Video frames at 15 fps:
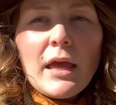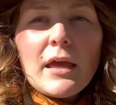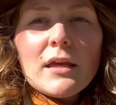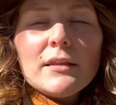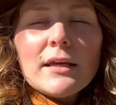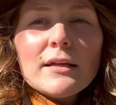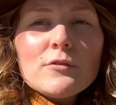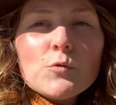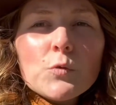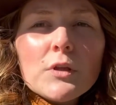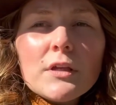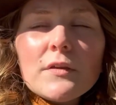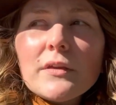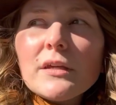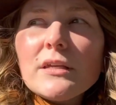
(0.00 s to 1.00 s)
And that's
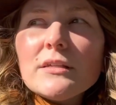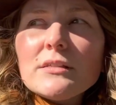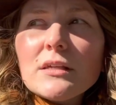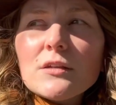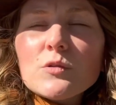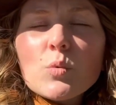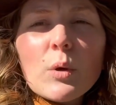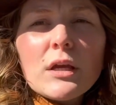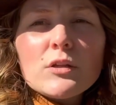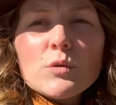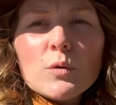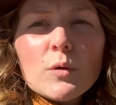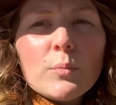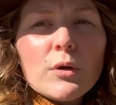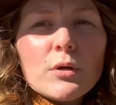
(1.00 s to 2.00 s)
really the easiest way
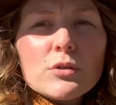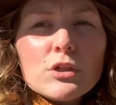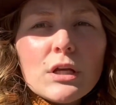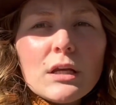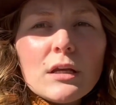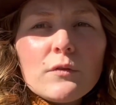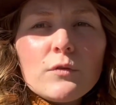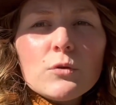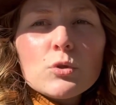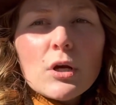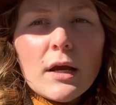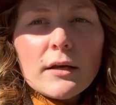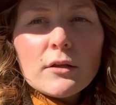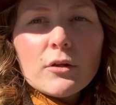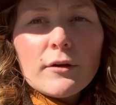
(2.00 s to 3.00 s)
to approach it. If you
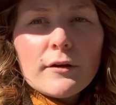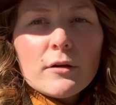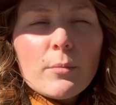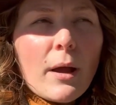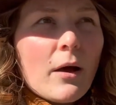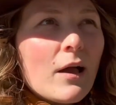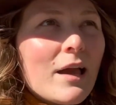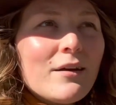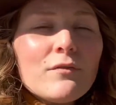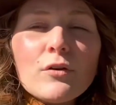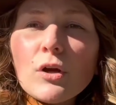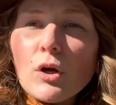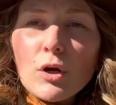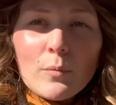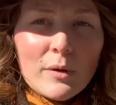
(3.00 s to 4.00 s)
try to learn about
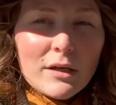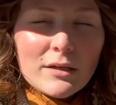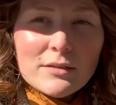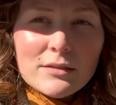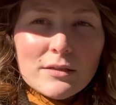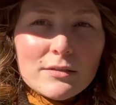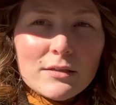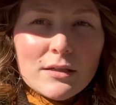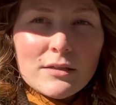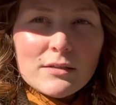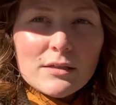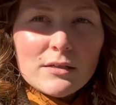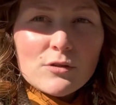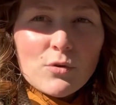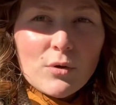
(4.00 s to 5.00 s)
every herb in
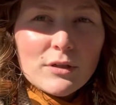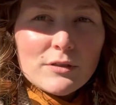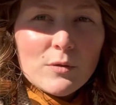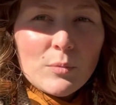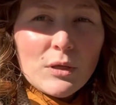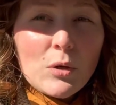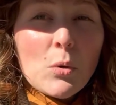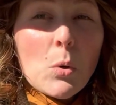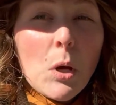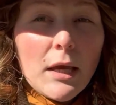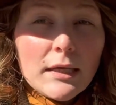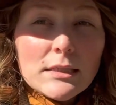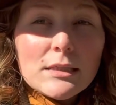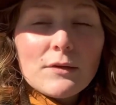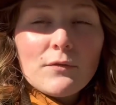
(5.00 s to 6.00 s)
existence, it's going to be
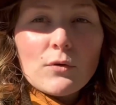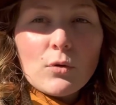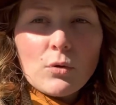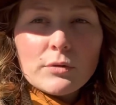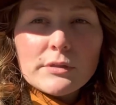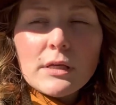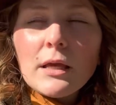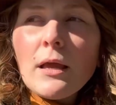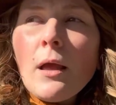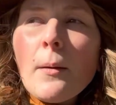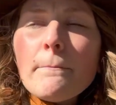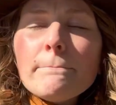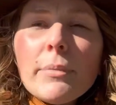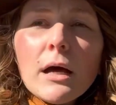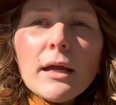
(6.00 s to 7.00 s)
quite difficult.
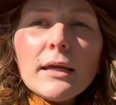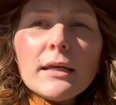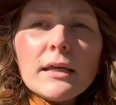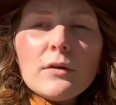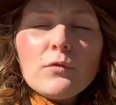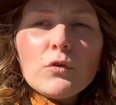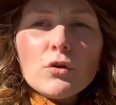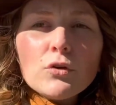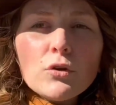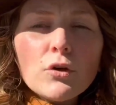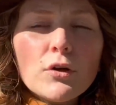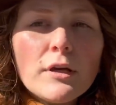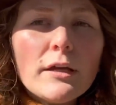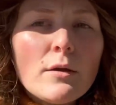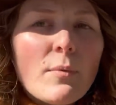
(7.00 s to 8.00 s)
But if you're
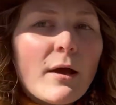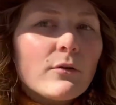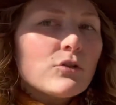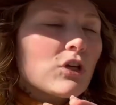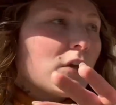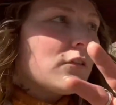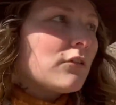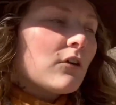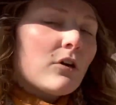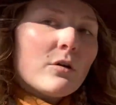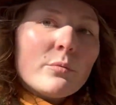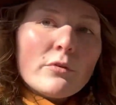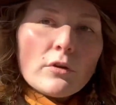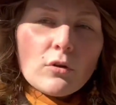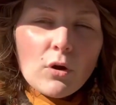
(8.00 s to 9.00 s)
learning about just the
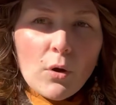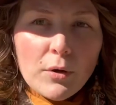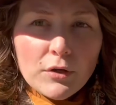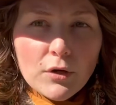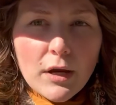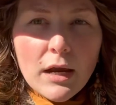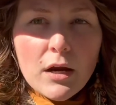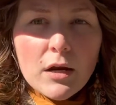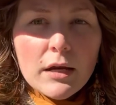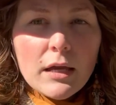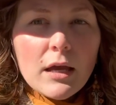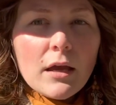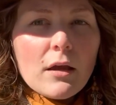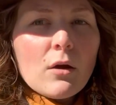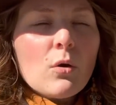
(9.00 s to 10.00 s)
herbs that grow in your
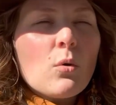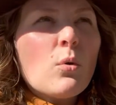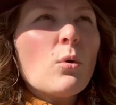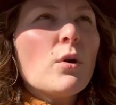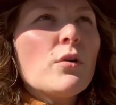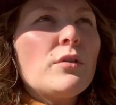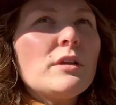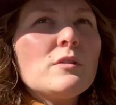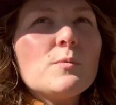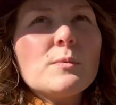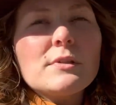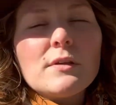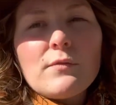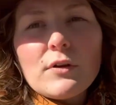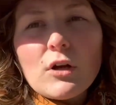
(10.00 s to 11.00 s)
area or these
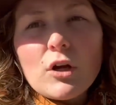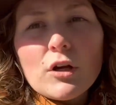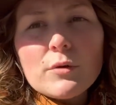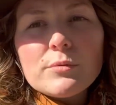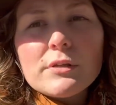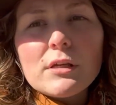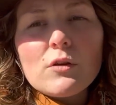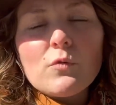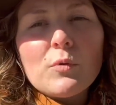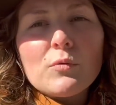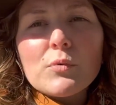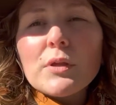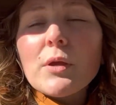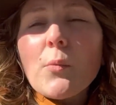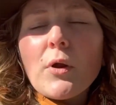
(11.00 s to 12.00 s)
specific herbs that you've been
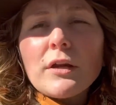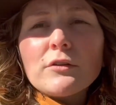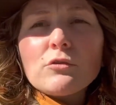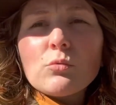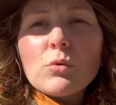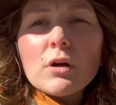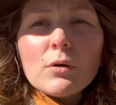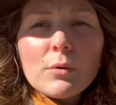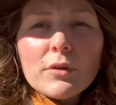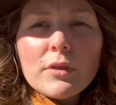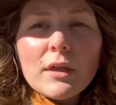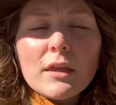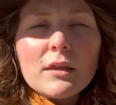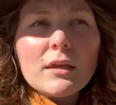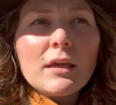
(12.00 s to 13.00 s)
really wanting to work with
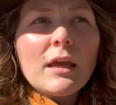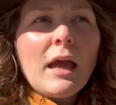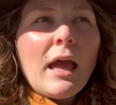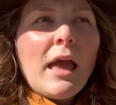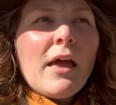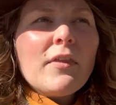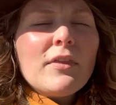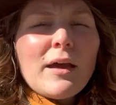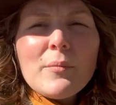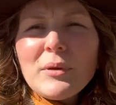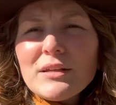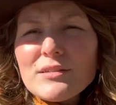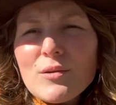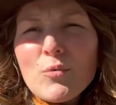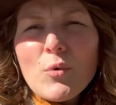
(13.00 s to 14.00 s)
lately, that
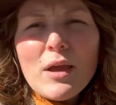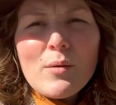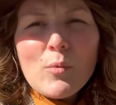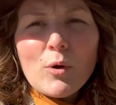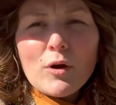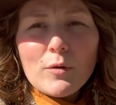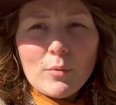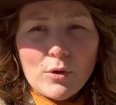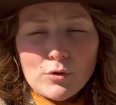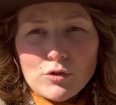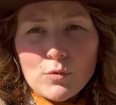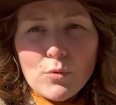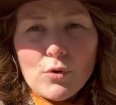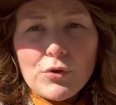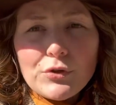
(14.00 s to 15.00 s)
makes it way more
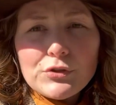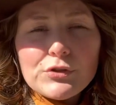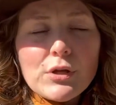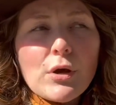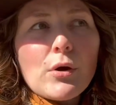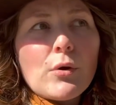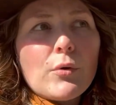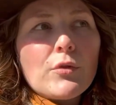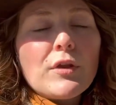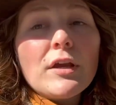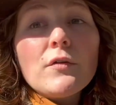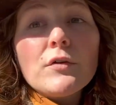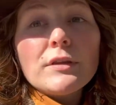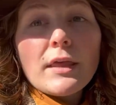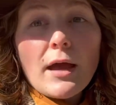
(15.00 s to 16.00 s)
approachable. So
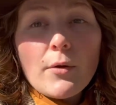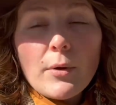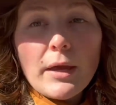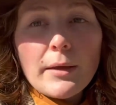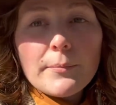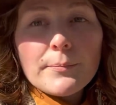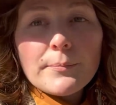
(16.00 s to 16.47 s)
think of it that way.